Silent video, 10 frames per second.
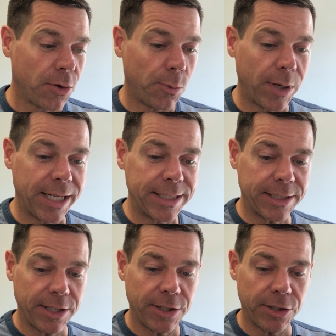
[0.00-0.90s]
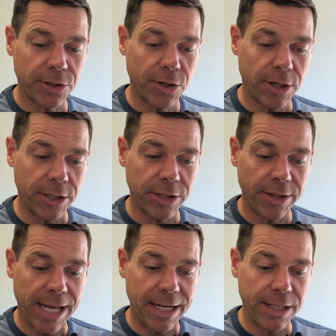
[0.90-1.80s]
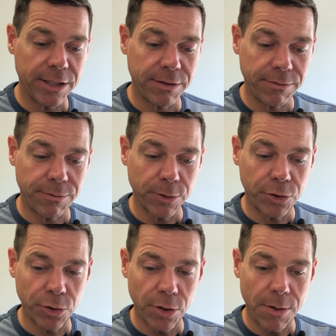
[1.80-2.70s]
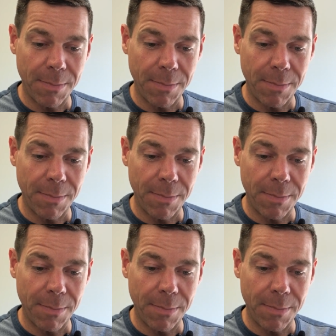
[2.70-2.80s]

was discouraged. That is for sure.